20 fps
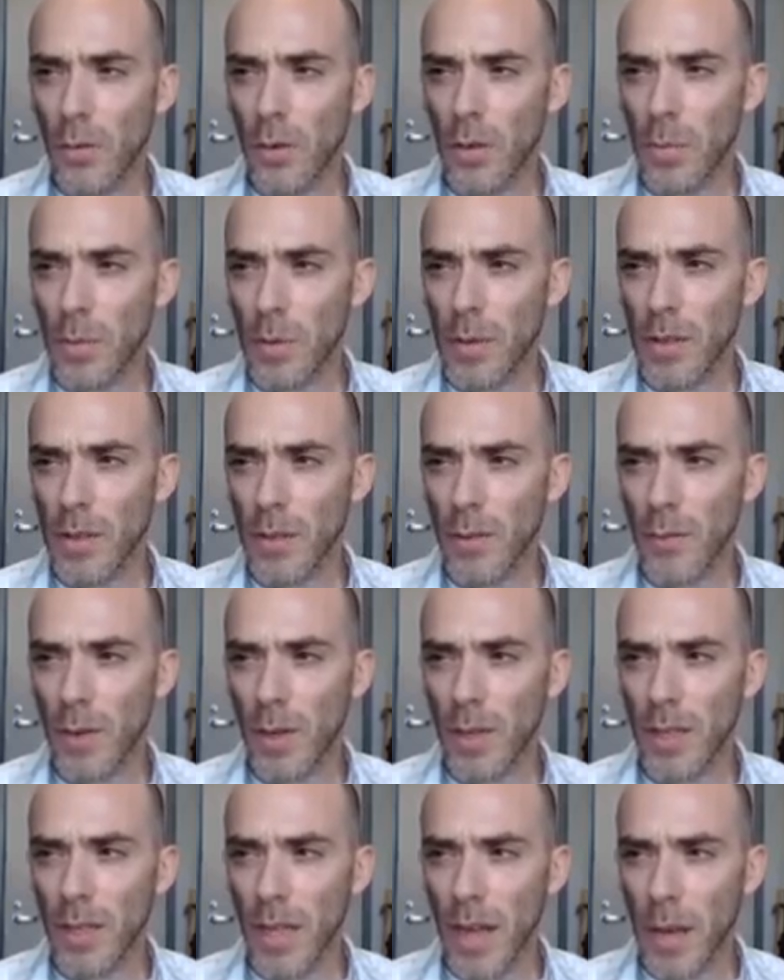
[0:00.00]
for
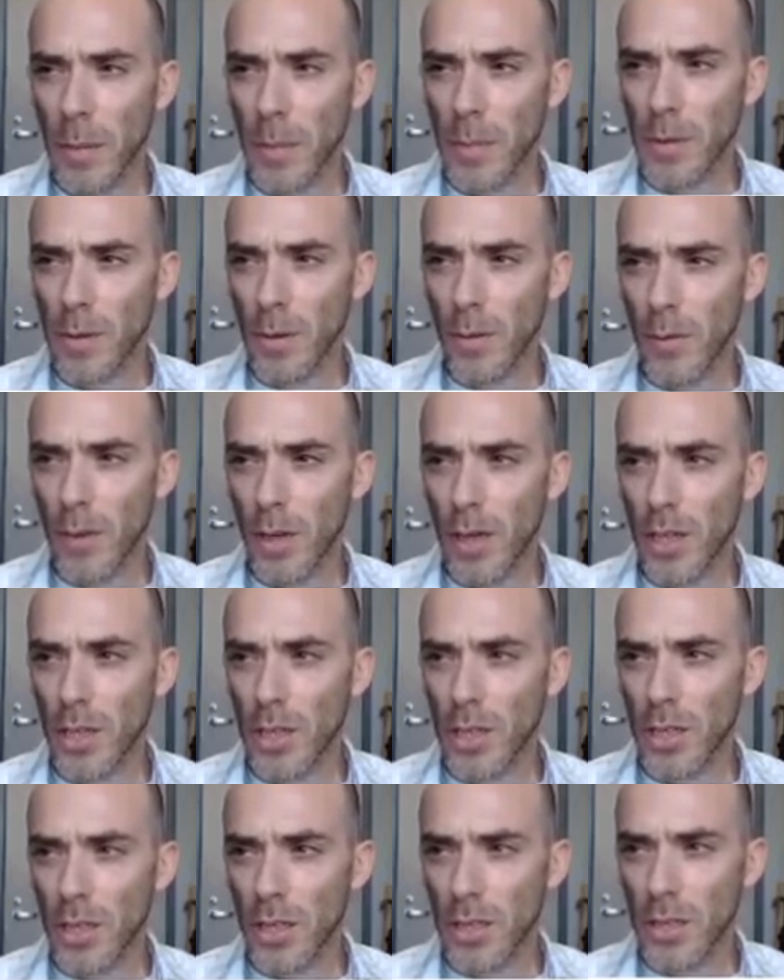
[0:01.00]
specific types of
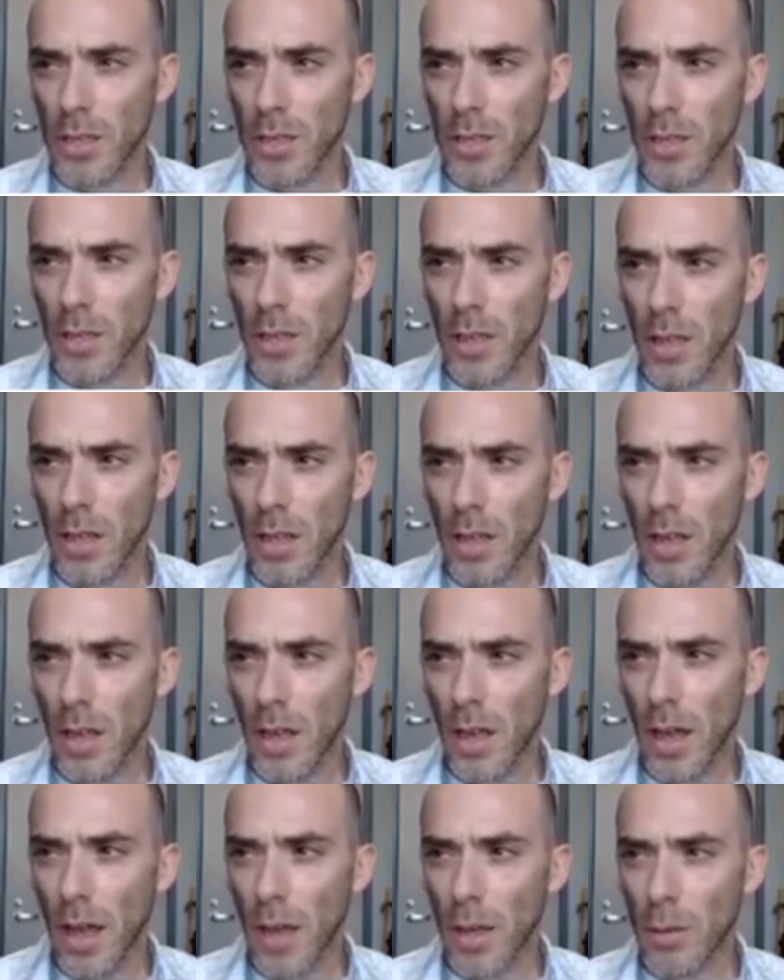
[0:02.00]
agents.
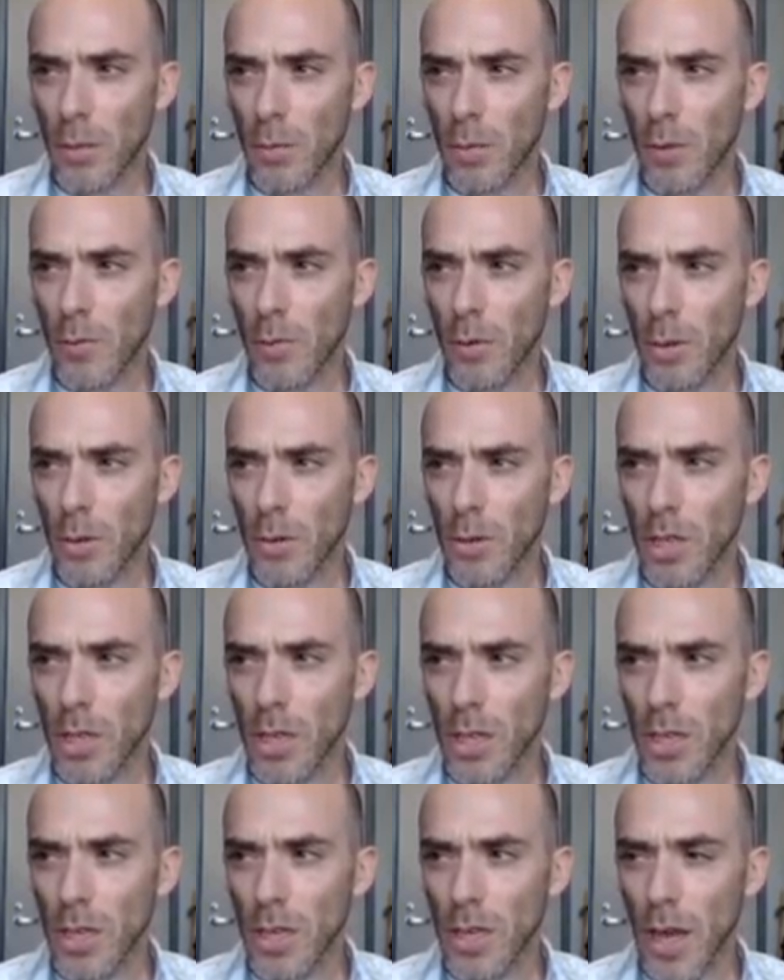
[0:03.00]
And through
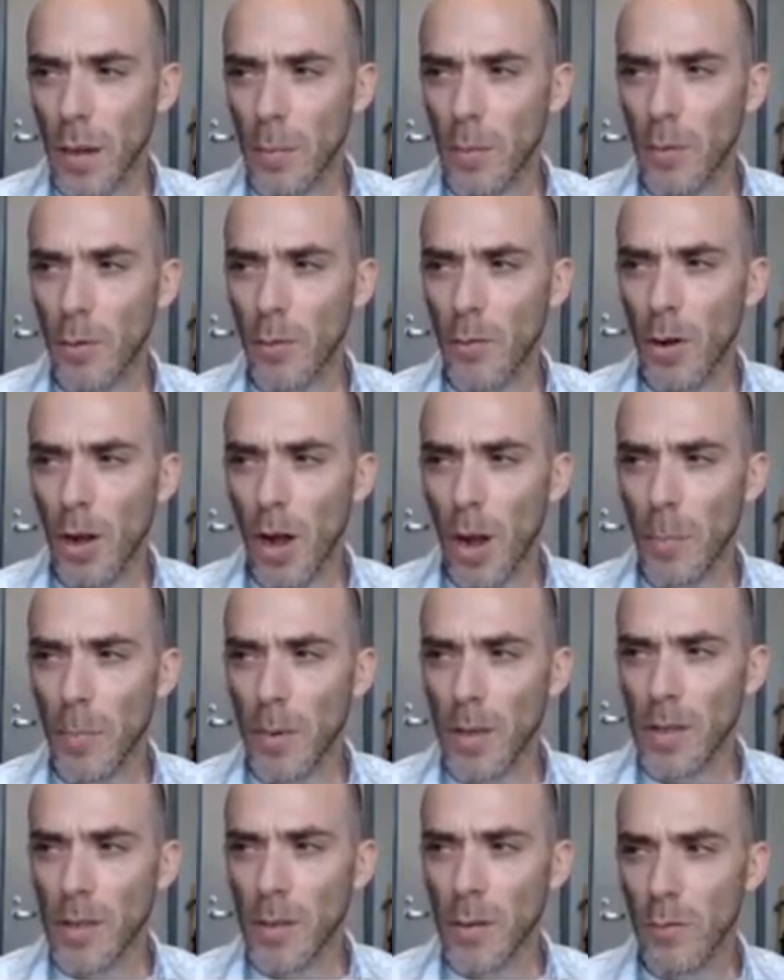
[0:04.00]
evolution, the number of
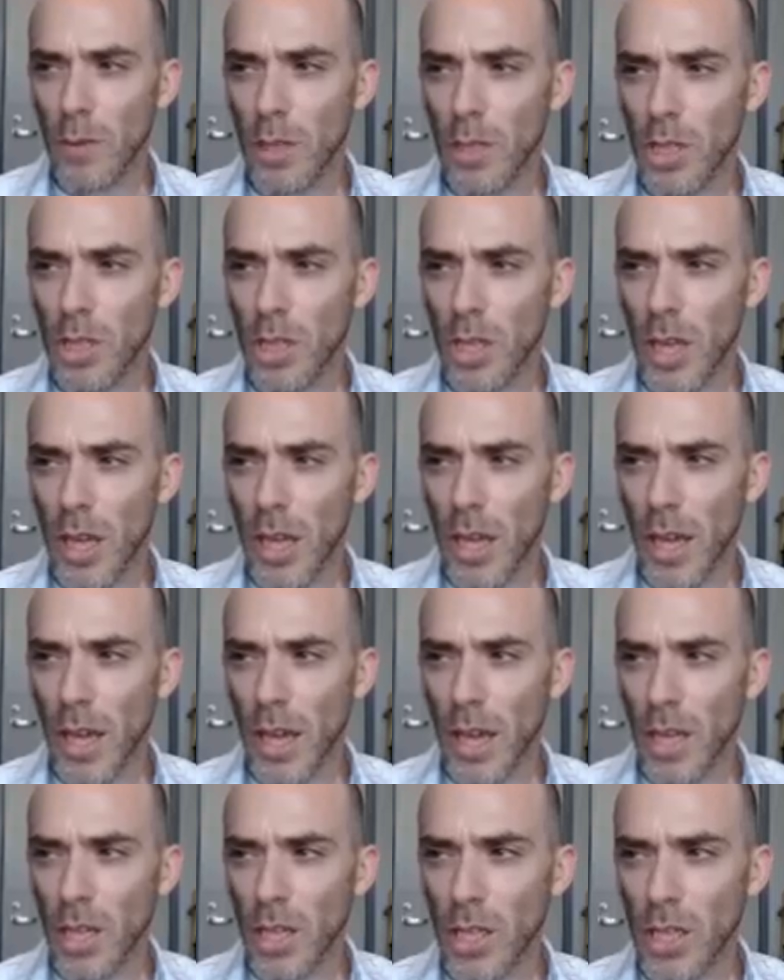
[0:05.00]
copies of each
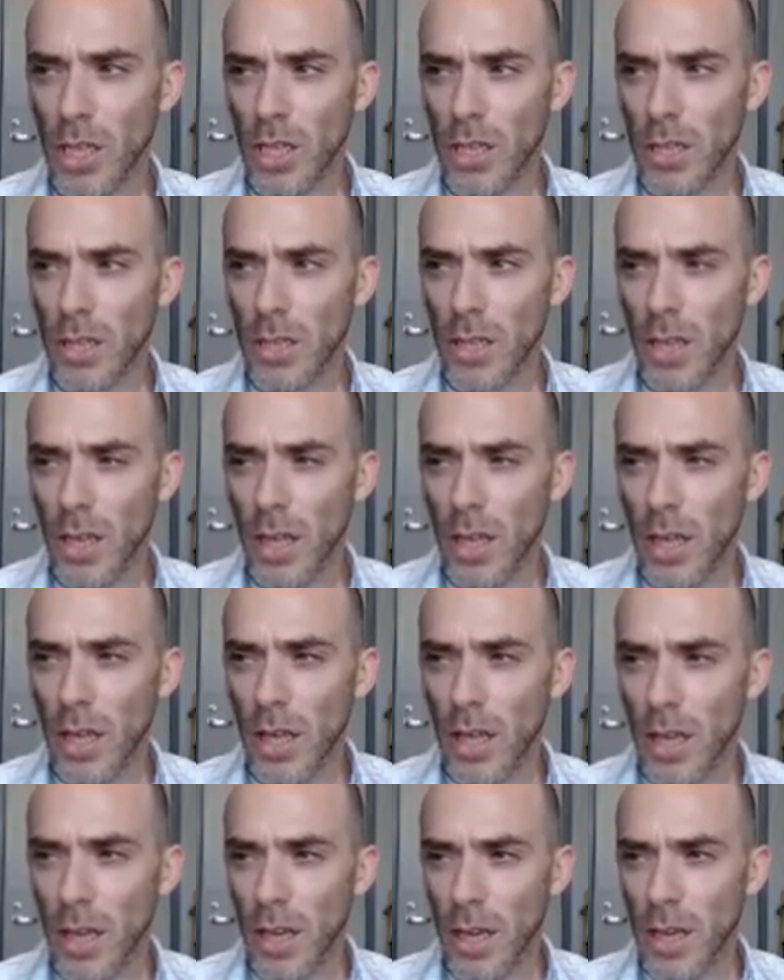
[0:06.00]
agent
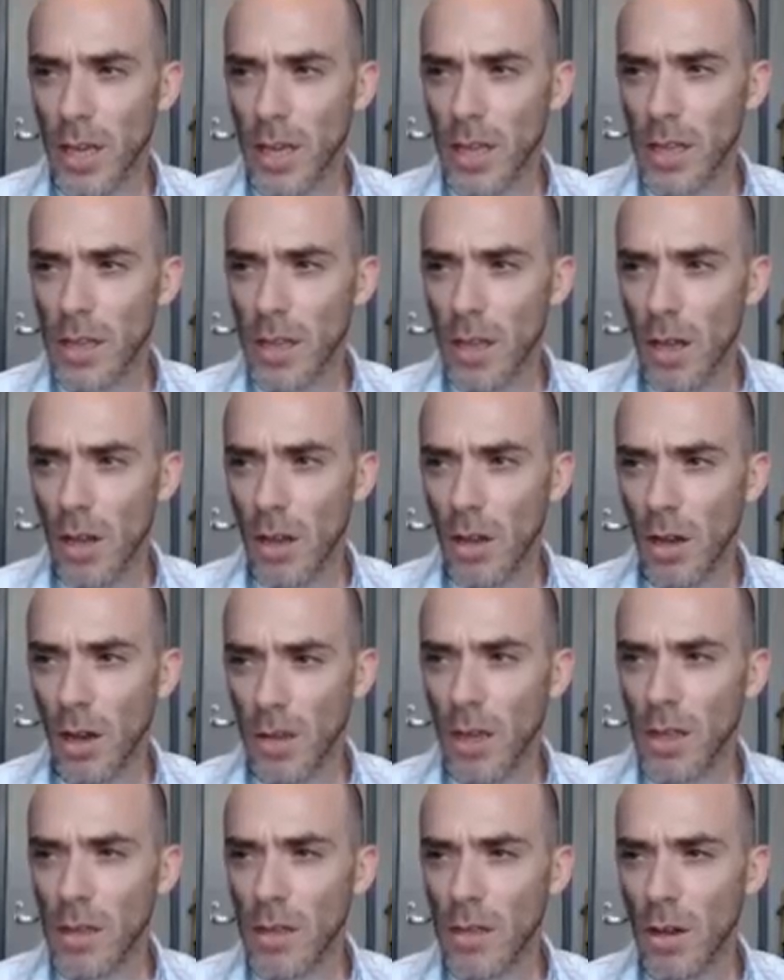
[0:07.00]
is
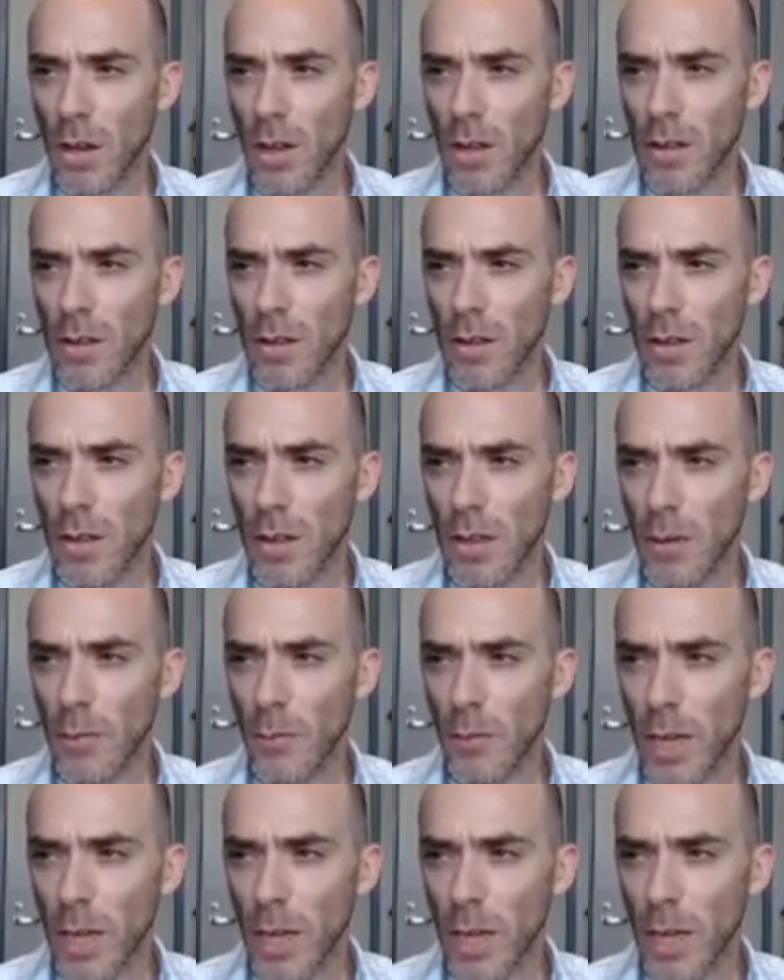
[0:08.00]
constantly